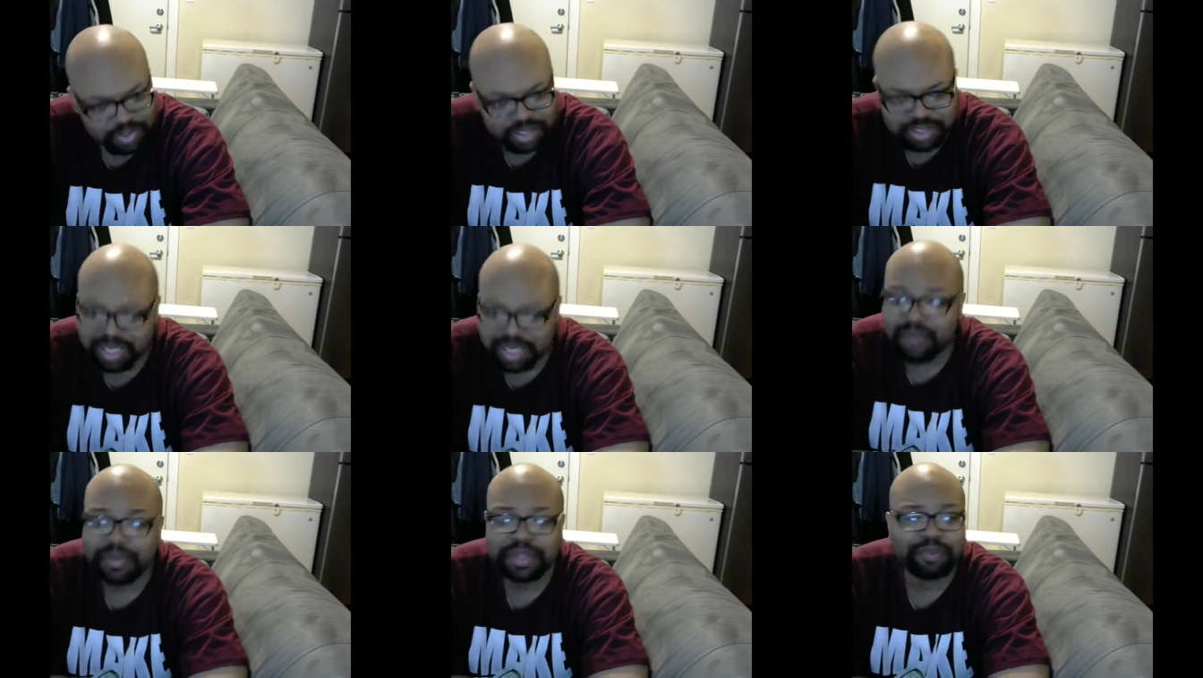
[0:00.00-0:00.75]

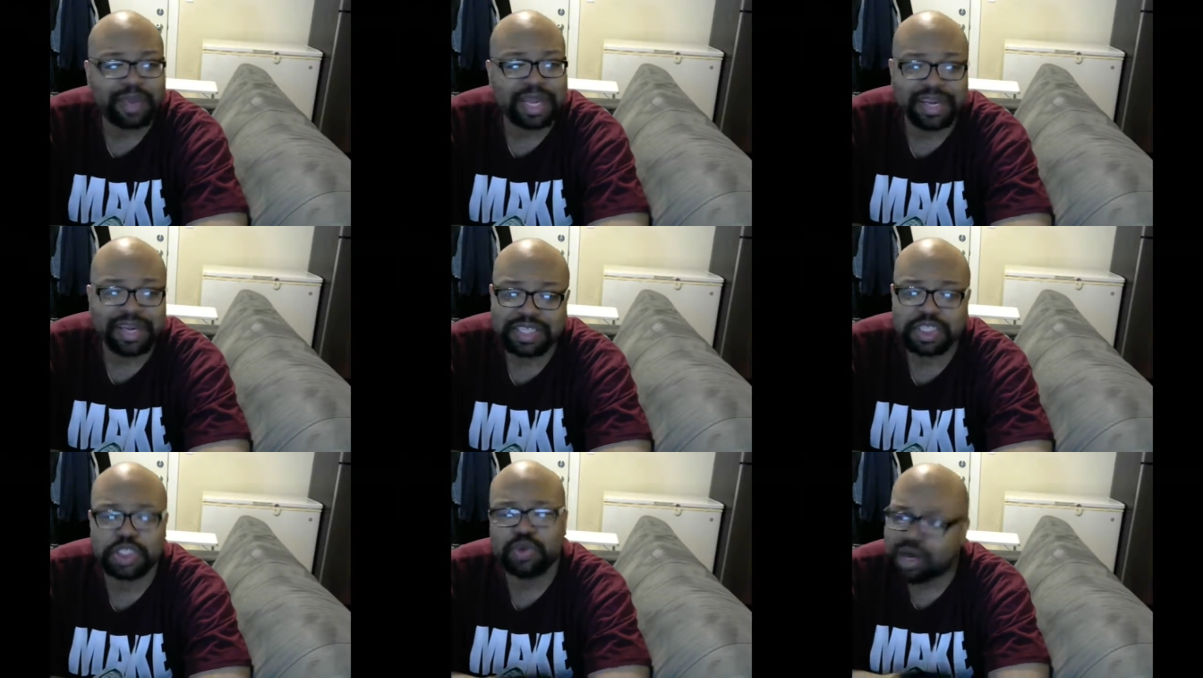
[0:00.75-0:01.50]
stop with the
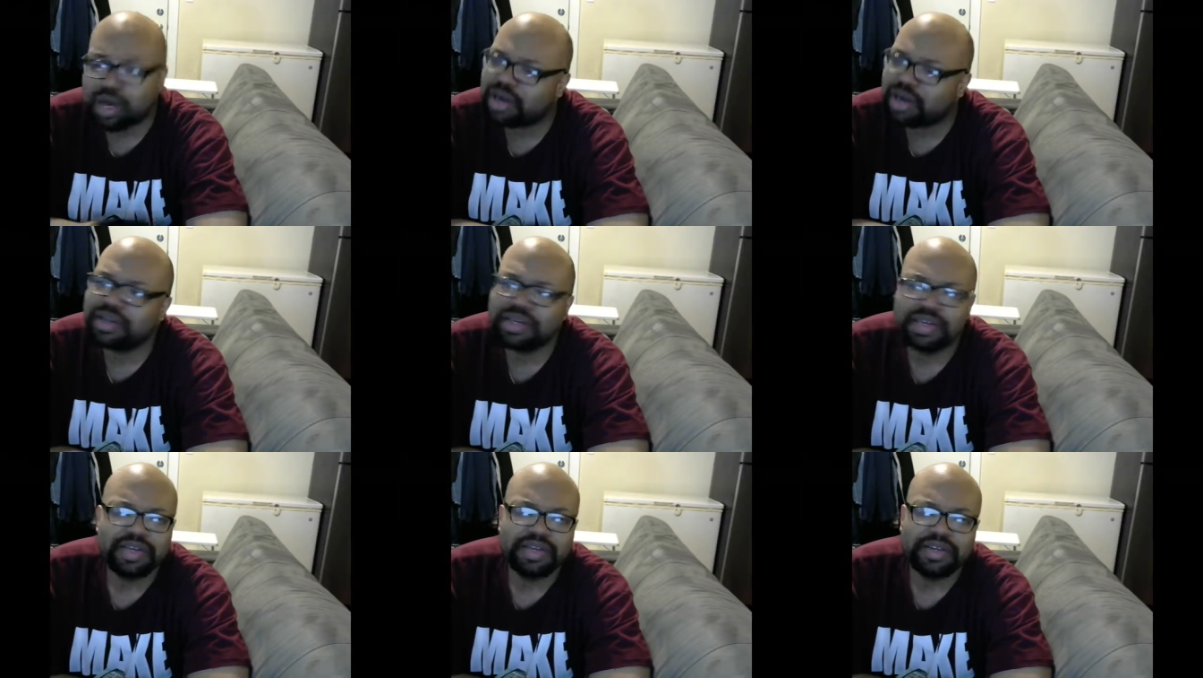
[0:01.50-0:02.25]
pettiness. You are
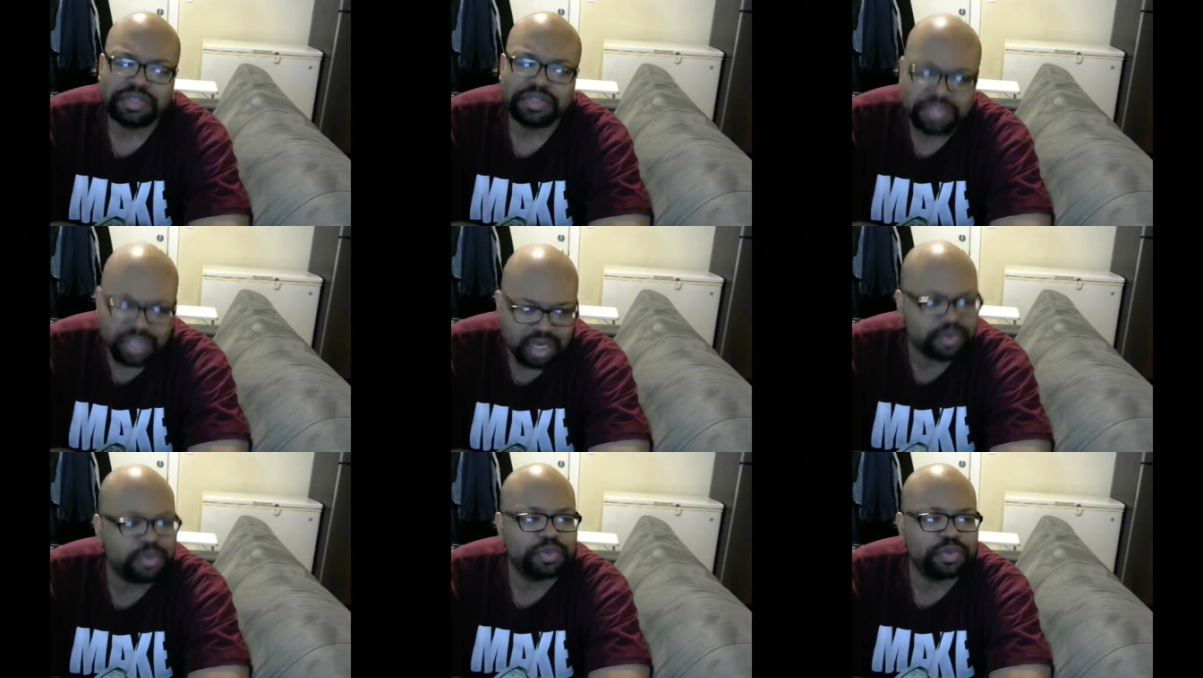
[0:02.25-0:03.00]

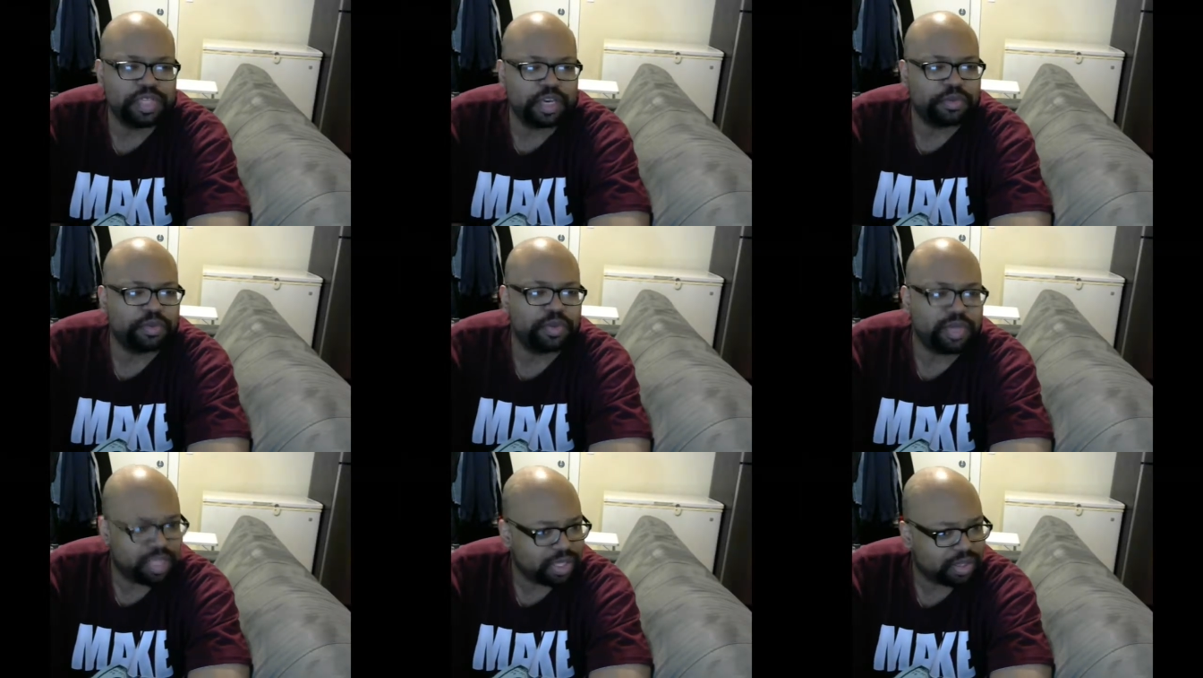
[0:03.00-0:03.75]
W W
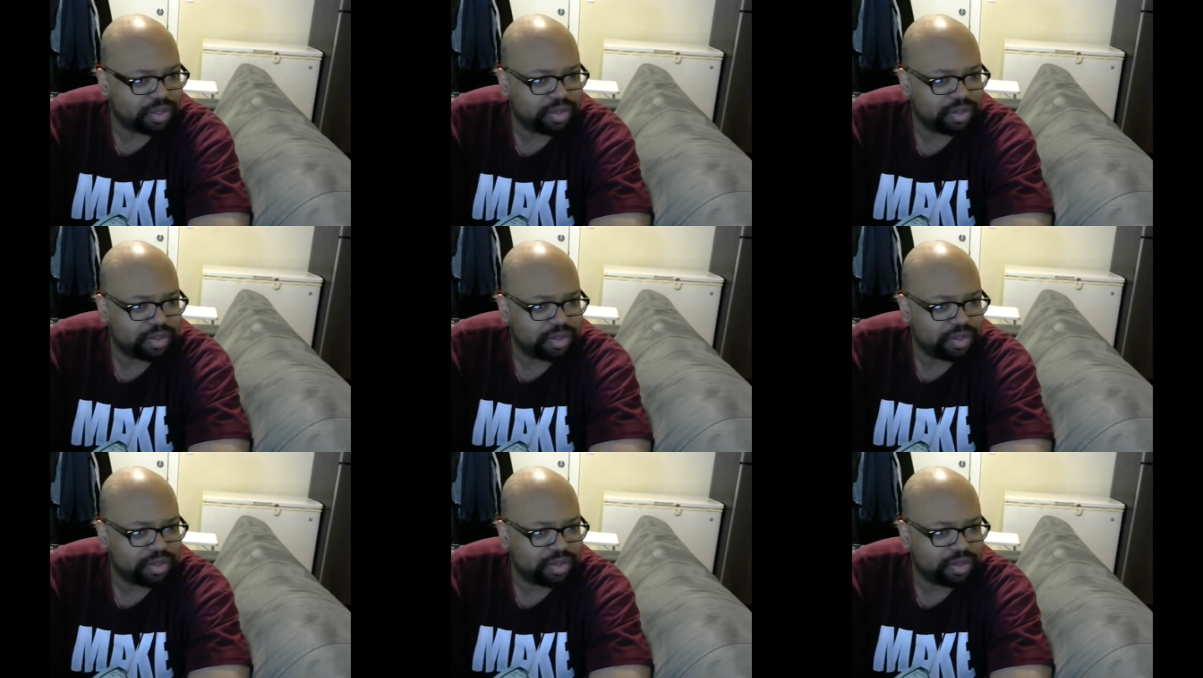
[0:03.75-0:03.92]
E.